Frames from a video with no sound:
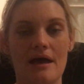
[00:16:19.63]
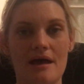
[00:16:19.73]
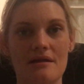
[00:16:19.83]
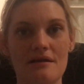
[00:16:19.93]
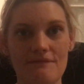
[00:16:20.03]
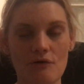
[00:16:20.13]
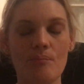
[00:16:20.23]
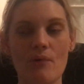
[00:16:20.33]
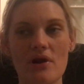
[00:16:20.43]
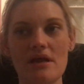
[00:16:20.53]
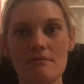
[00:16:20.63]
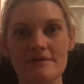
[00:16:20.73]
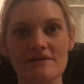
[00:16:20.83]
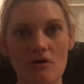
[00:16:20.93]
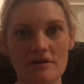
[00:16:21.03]
and if your body
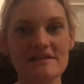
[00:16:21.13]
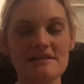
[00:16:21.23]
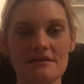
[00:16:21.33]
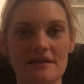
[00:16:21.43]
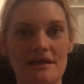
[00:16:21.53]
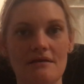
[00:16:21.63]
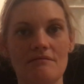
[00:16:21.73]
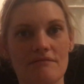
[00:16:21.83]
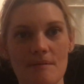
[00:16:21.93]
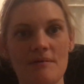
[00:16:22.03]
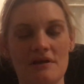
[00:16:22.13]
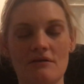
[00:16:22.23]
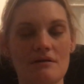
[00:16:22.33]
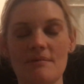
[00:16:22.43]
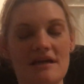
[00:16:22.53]
was constantly ripping
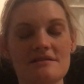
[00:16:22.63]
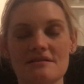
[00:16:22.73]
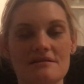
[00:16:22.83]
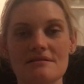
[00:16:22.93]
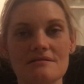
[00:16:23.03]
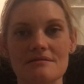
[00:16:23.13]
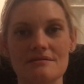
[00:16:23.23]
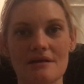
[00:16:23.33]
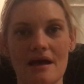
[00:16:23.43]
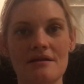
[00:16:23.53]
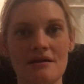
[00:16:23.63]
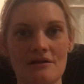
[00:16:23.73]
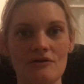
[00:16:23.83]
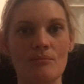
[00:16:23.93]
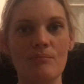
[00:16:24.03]
you to pieces, and
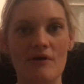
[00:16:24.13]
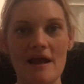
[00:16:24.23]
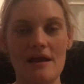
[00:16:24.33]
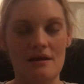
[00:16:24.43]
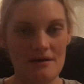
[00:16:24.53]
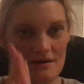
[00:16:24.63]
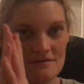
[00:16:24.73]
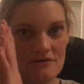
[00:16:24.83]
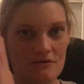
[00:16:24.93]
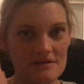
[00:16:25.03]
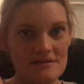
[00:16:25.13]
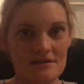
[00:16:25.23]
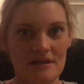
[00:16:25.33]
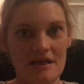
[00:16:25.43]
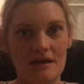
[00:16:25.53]
then your brain is
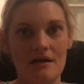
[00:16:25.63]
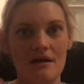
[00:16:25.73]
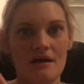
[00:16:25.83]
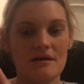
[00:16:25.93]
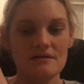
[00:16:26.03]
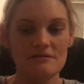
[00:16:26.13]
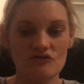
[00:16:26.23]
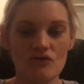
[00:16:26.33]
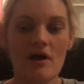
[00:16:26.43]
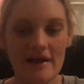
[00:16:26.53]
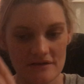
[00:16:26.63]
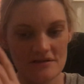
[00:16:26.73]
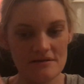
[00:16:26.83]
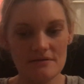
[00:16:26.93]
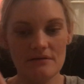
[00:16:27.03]
constantly trying
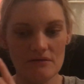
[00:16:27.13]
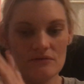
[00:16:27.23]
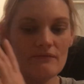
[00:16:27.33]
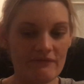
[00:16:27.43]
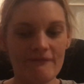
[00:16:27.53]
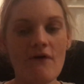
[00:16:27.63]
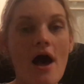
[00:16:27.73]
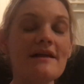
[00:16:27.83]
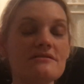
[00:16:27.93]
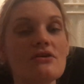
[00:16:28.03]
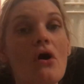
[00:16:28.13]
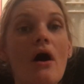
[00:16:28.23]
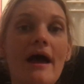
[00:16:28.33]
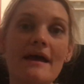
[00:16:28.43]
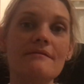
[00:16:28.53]
to fight
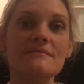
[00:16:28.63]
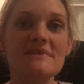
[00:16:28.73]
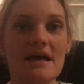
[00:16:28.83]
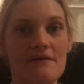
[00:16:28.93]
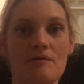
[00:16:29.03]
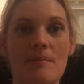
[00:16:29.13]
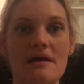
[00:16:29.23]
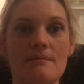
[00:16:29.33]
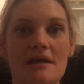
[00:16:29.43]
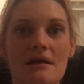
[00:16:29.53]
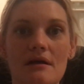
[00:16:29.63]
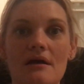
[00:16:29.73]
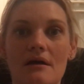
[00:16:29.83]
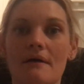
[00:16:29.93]
time to have a baby.